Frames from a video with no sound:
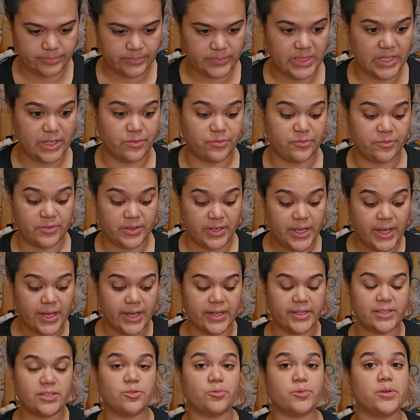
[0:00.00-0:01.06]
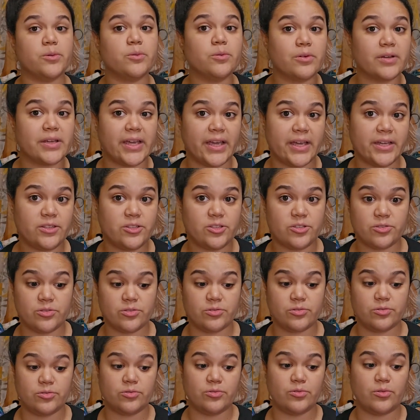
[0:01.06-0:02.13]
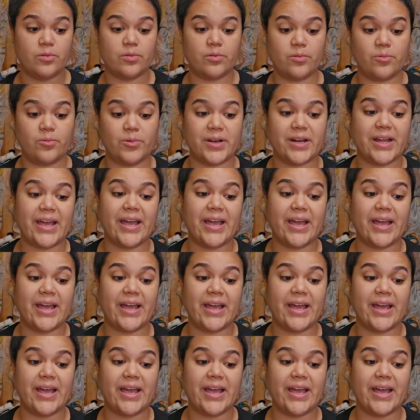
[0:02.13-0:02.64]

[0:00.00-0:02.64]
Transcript: If not, we will get to what I